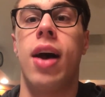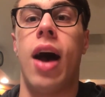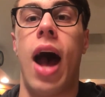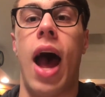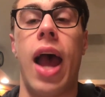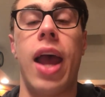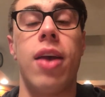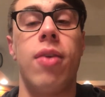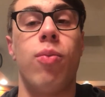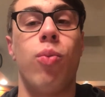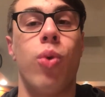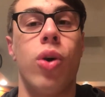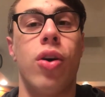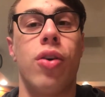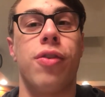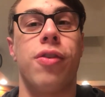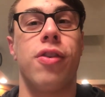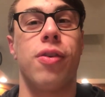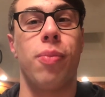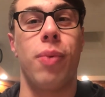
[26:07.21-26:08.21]
I
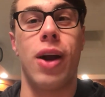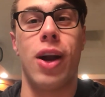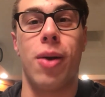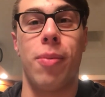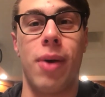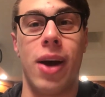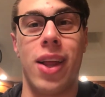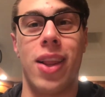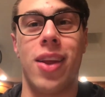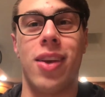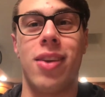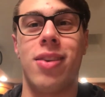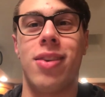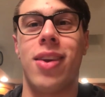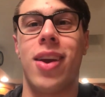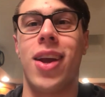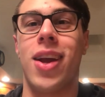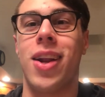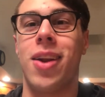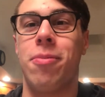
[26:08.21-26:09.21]
will swear by this,
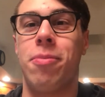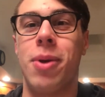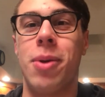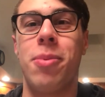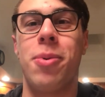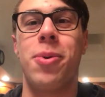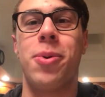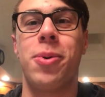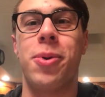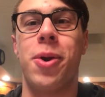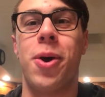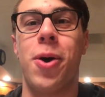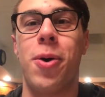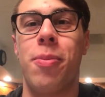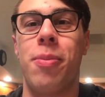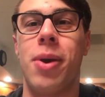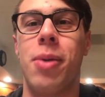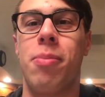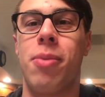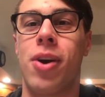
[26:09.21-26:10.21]
and people who know
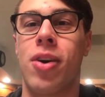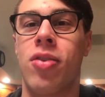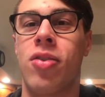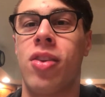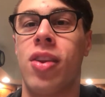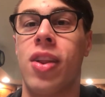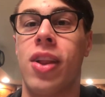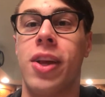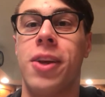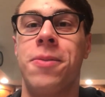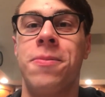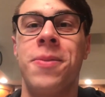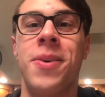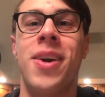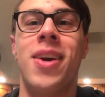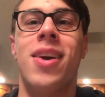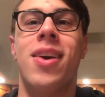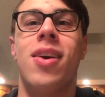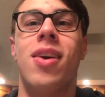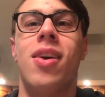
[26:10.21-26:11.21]
me personally
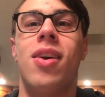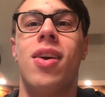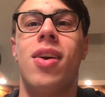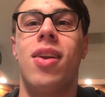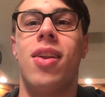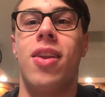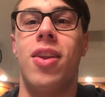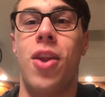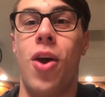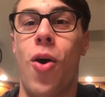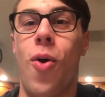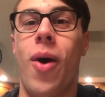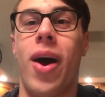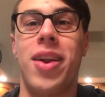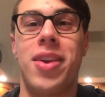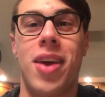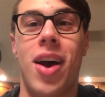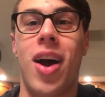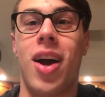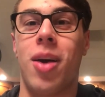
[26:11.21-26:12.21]
know I
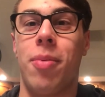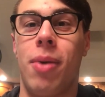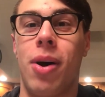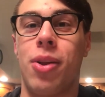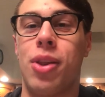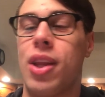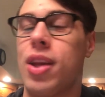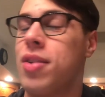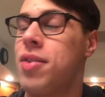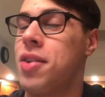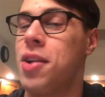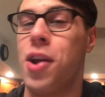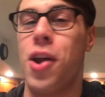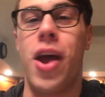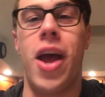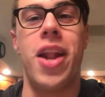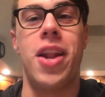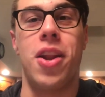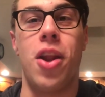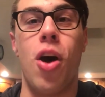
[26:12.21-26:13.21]
talk about this
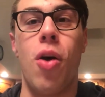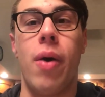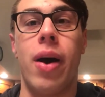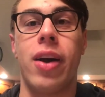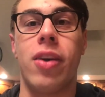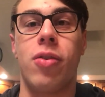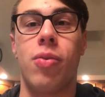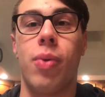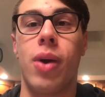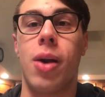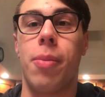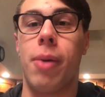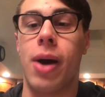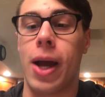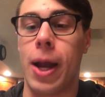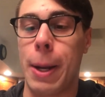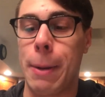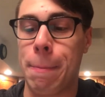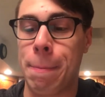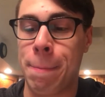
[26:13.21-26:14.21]
and know I swear by
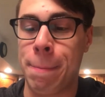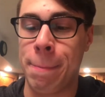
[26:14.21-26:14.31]
it.